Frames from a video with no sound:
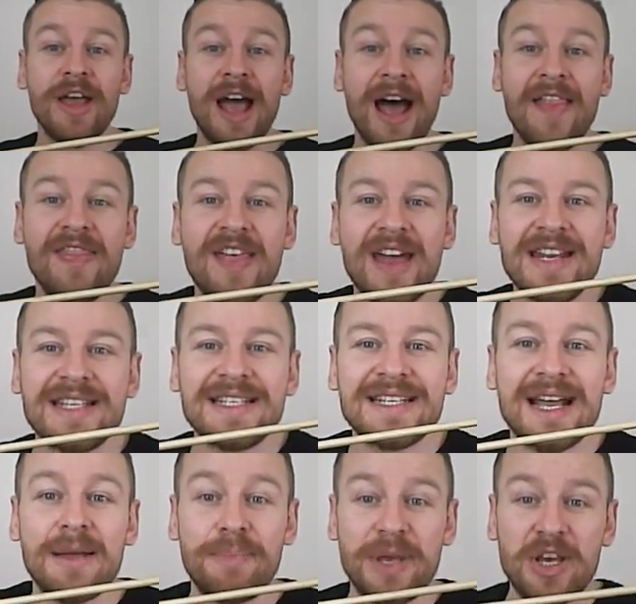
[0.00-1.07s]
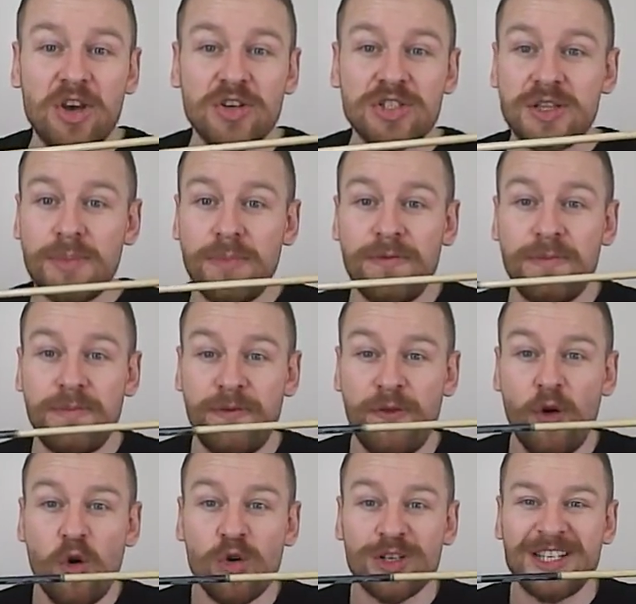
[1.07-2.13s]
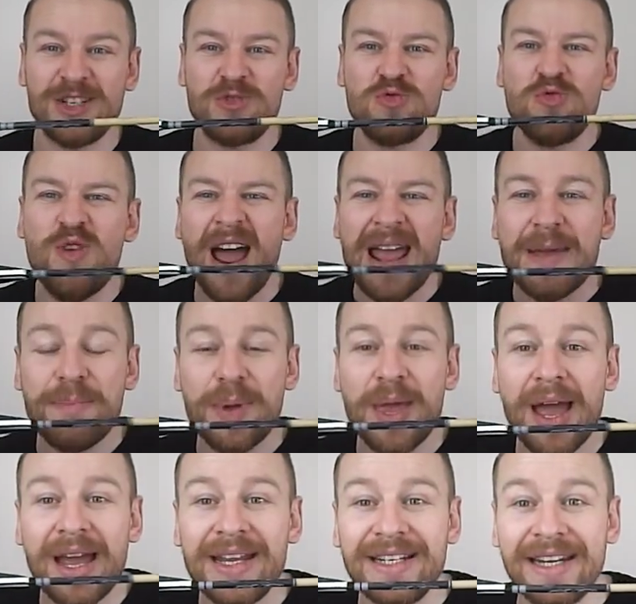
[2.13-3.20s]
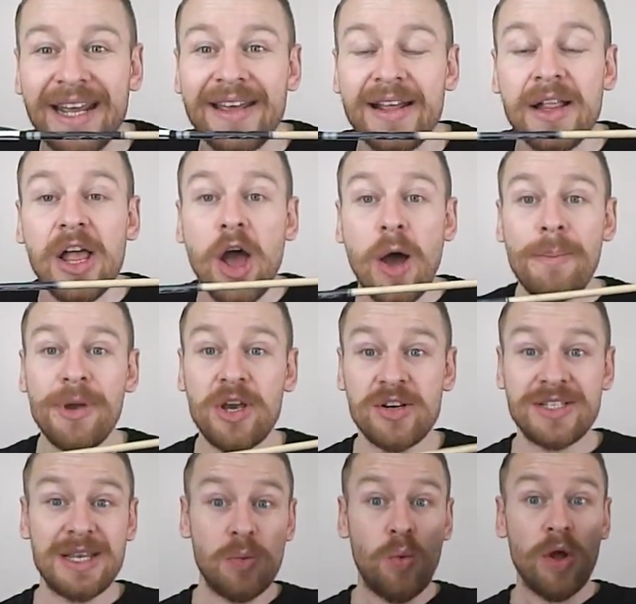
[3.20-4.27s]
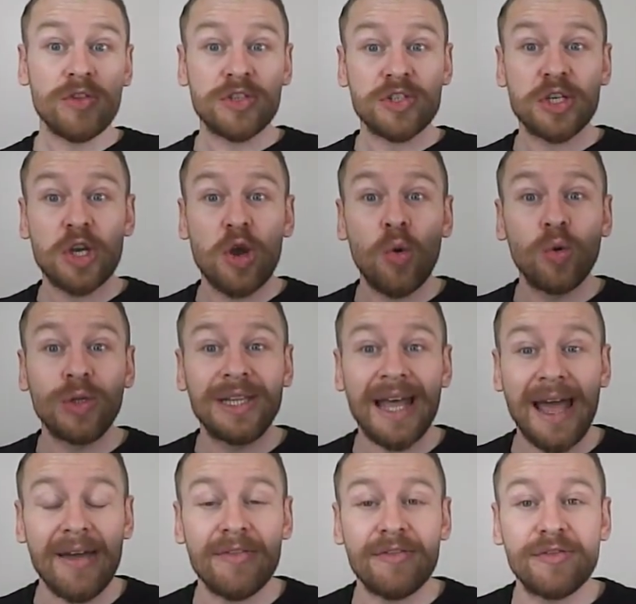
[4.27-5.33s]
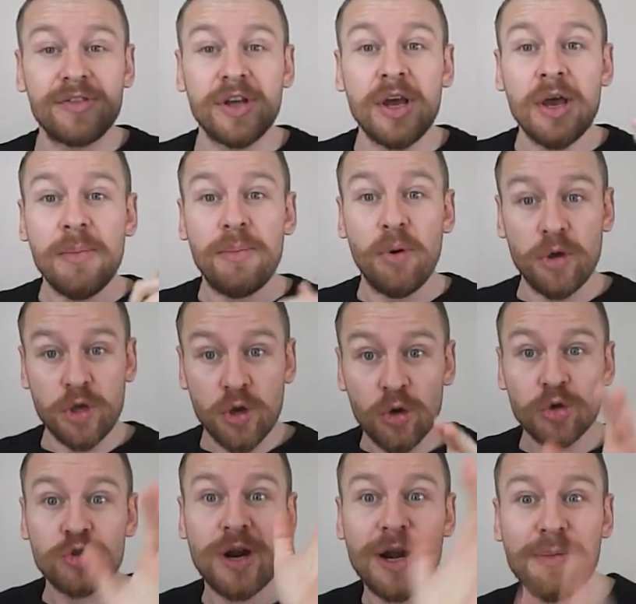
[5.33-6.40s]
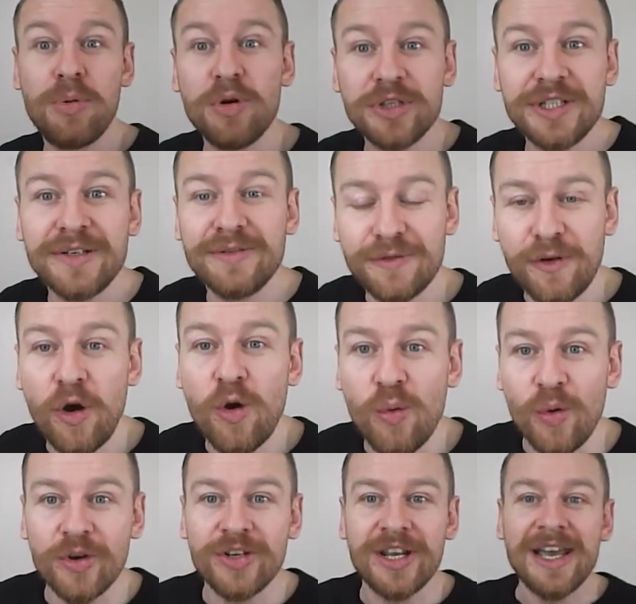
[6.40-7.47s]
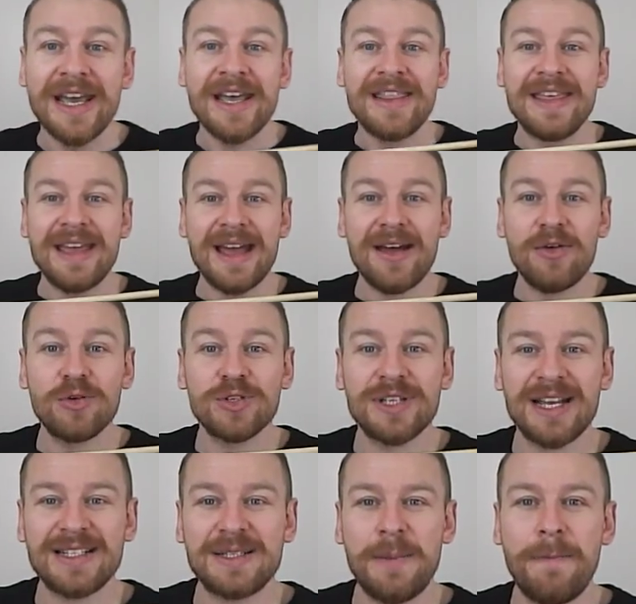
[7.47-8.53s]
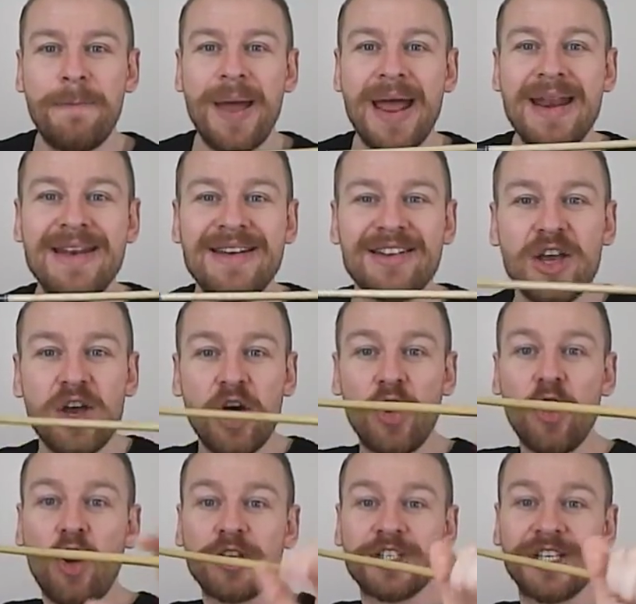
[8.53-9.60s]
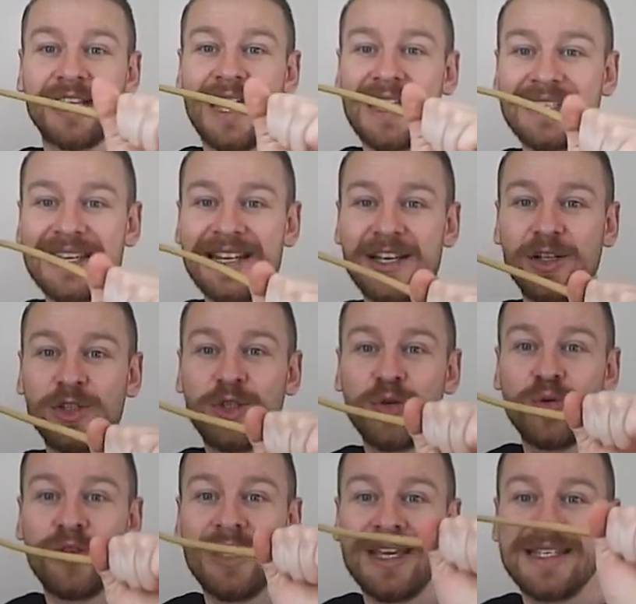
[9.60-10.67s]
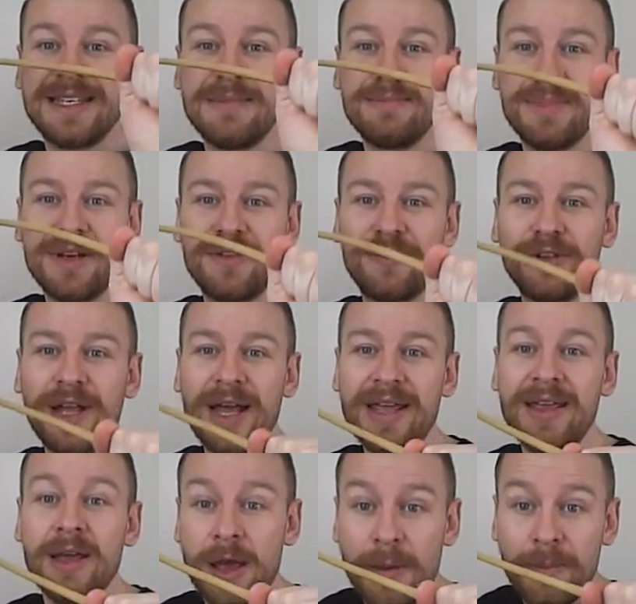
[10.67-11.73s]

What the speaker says: And then it starts, because the force is right behind it, and because it wants to go left, but you're trying to push it forward, the arrow starts to bend and oscillate, and it'll do this in mid-flight.